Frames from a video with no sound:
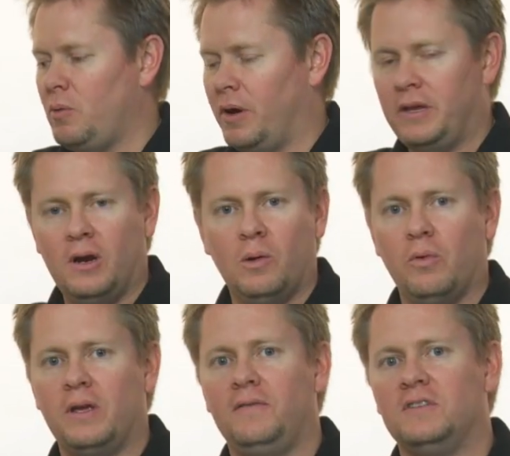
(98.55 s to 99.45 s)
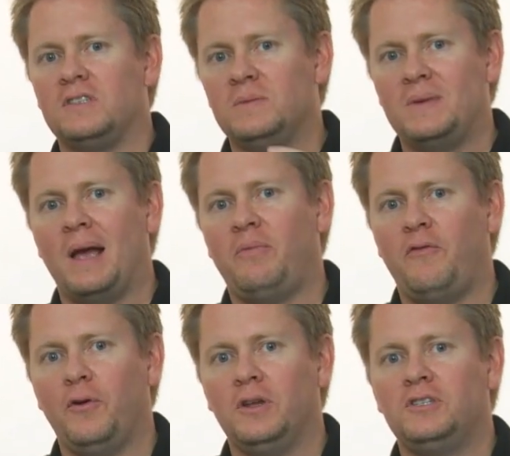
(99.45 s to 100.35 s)
on here. We'll give you some sample
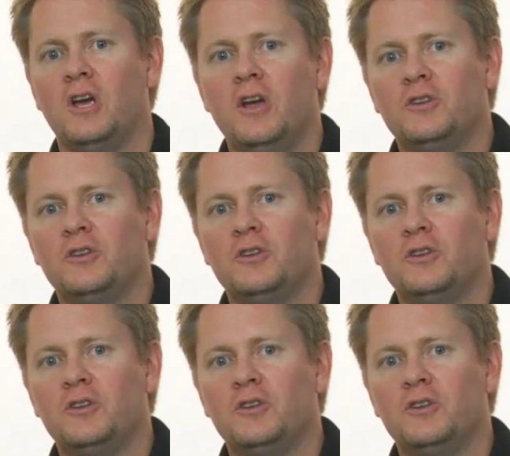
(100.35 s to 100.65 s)
footage.